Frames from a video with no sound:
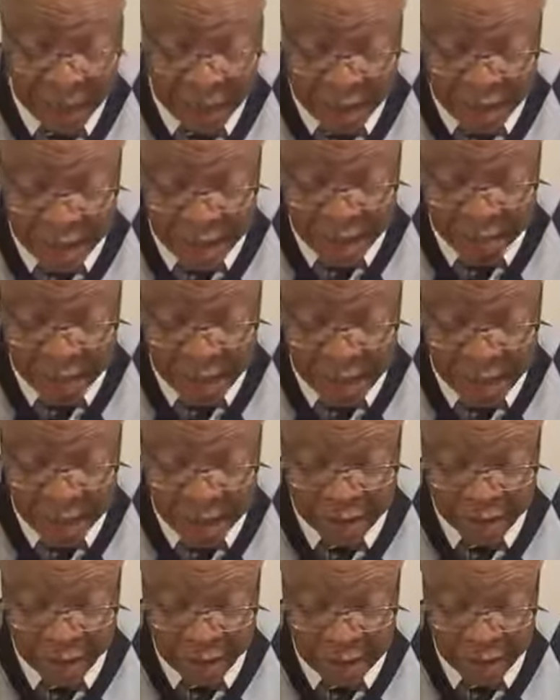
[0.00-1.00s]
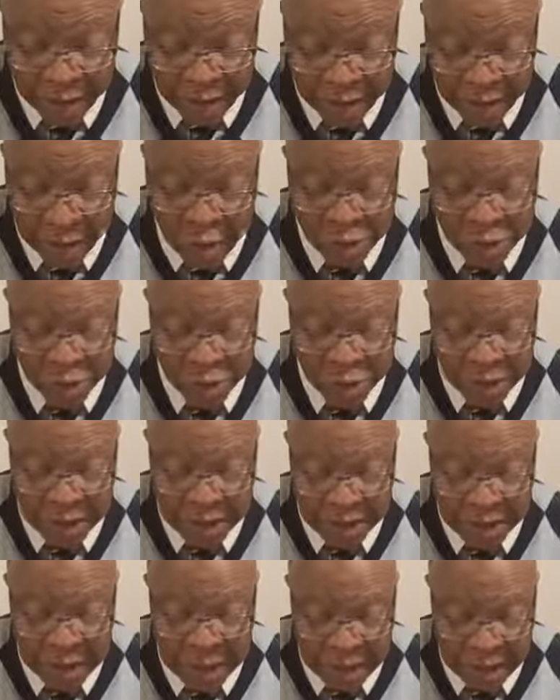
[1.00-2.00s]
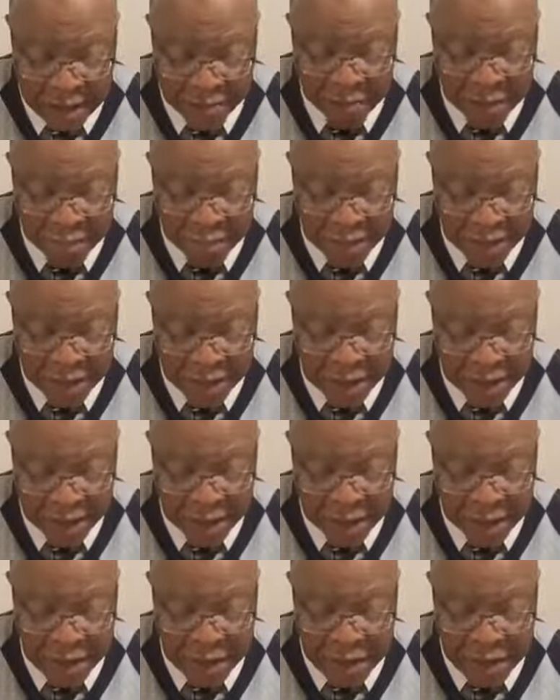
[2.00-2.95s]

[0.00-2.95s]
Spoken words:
amen, of those who cannot help themselves.